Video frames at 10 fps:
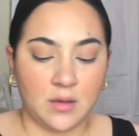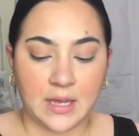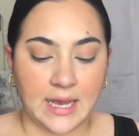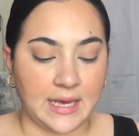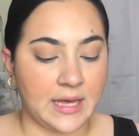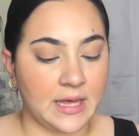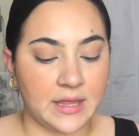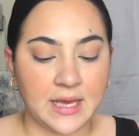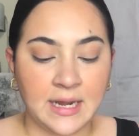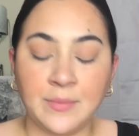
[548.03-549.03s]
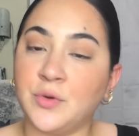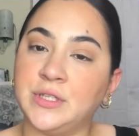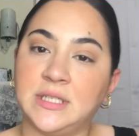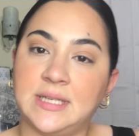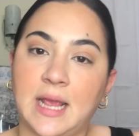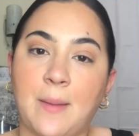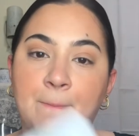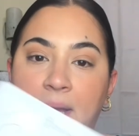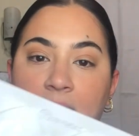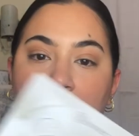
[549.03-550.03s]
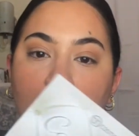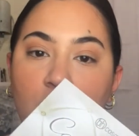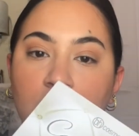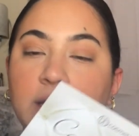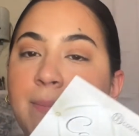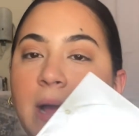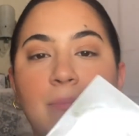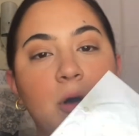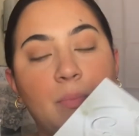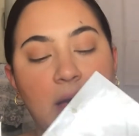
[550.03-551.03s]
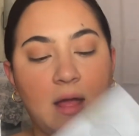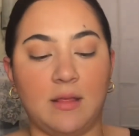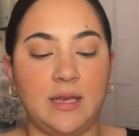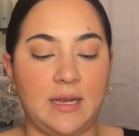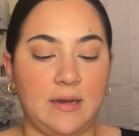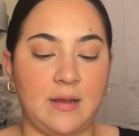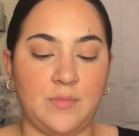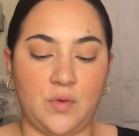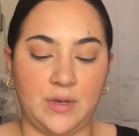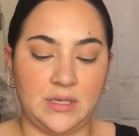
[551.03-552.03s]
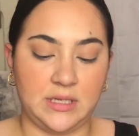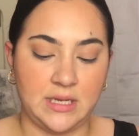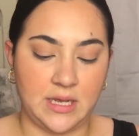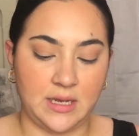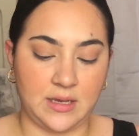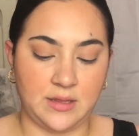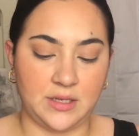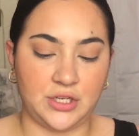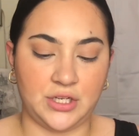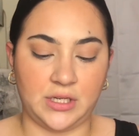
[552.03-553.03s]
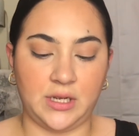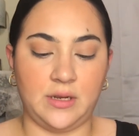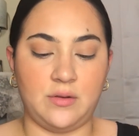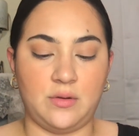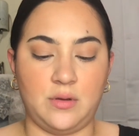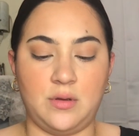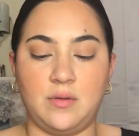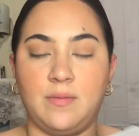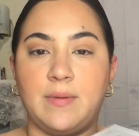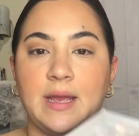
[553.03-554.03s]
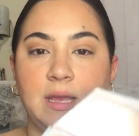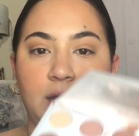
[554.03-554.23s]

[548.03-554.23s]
Okay, then I'm going to take my Curly Bybel palette, and I'm going to take the shade right